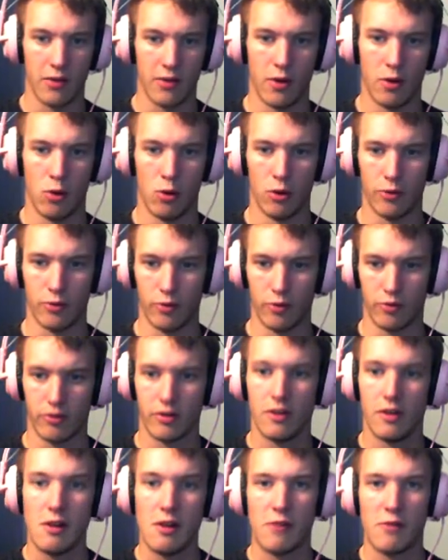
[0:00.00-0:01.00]
the altars,
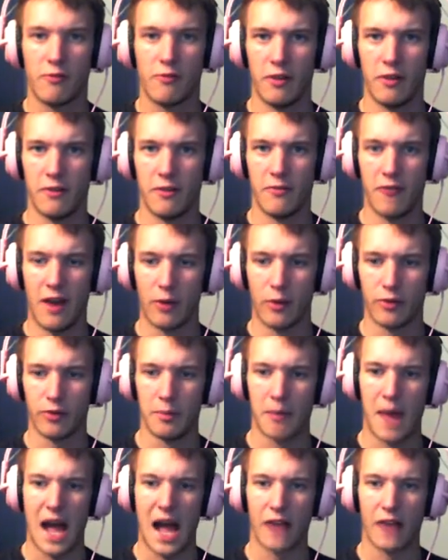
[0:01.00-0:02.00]
three thousand
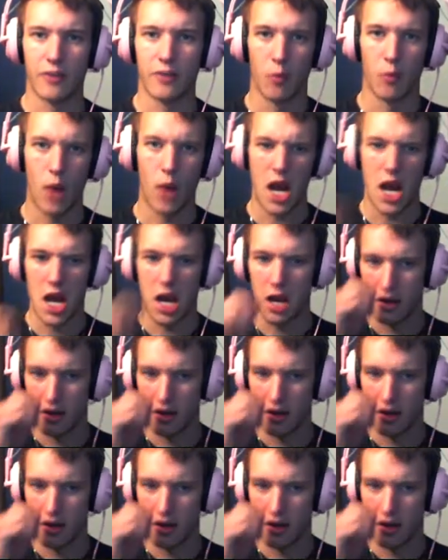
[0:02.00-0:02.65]
miles away.